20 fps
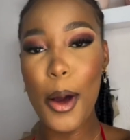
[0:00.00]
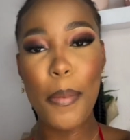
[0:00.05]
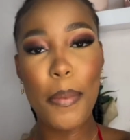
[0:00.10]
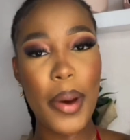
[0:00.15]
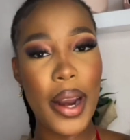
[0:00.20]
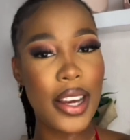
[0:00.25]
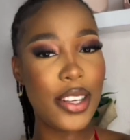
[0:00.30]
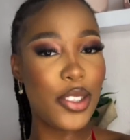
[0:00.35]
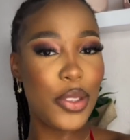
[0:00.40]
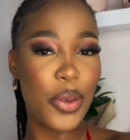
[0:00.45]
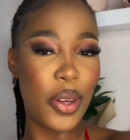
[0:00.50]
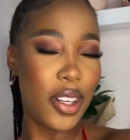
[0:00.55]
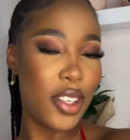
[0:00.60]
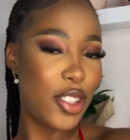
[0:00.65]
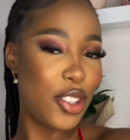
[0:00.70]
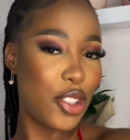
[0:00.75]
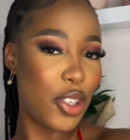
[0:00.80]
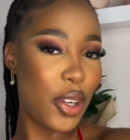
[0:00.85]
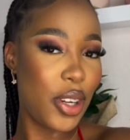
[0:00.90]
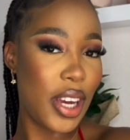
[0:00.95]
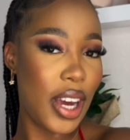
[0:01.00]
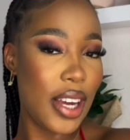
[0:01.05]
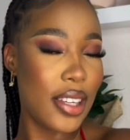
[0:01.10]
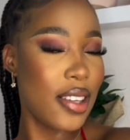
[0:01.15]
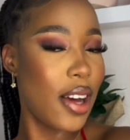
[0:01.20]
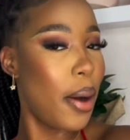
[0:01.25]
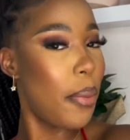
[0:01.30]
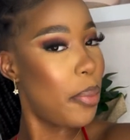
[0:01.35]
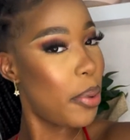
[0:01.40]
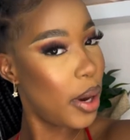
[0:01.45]
But I just wanted to show you guys
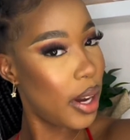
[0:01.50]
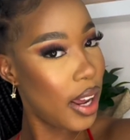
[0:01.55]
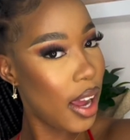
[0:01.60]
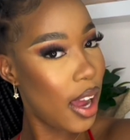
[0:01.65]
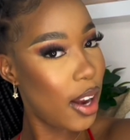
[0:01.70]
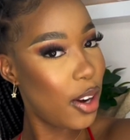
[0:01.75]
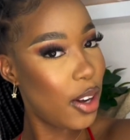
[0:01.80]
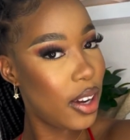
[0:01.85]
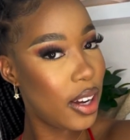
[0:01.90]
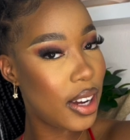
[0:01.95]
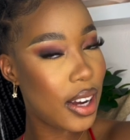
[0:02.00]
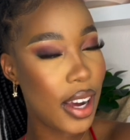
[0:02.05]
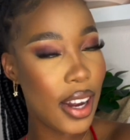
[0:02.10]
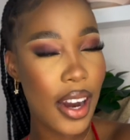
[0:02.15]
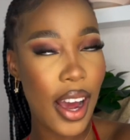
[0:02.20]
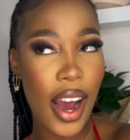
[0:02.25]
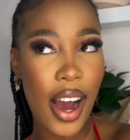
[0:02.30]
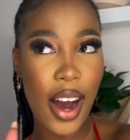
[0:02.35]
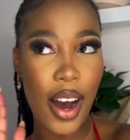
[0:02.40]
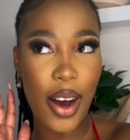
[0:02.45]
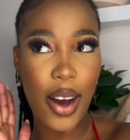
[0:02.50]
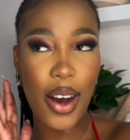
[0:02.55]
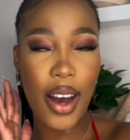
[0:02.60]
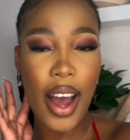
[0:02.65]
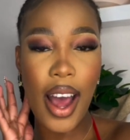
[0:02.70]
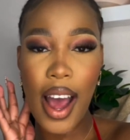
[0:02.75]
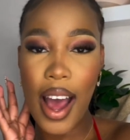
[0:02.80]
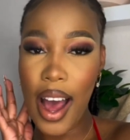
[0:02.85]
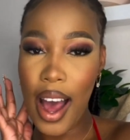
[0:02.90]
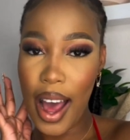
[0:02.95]
how pretty I look and how
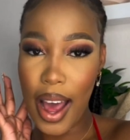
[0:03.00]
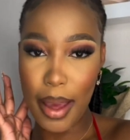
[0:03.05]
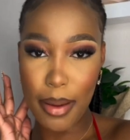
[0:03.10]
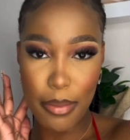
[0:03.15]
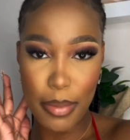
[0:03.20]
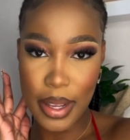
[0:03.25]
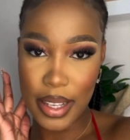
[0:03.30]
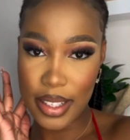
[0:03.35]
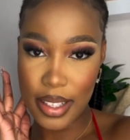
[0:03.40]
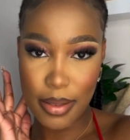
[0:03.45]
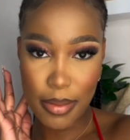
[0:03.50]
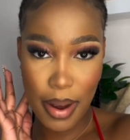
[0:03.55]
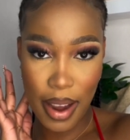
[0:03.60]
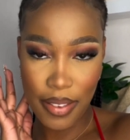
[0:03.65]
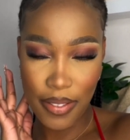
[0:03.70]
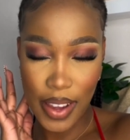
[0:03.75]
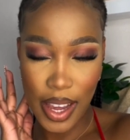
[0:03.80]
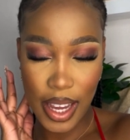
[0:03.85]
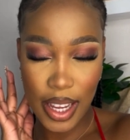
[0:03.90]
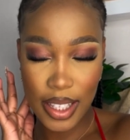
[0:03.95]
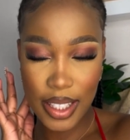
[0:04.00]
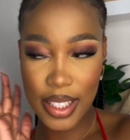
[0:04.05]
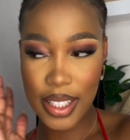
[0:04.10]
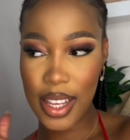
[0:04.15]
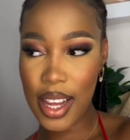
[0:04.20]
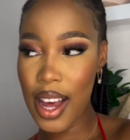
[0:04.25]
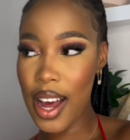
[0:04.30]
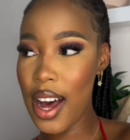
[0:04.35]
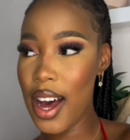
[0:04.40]
I beat my face.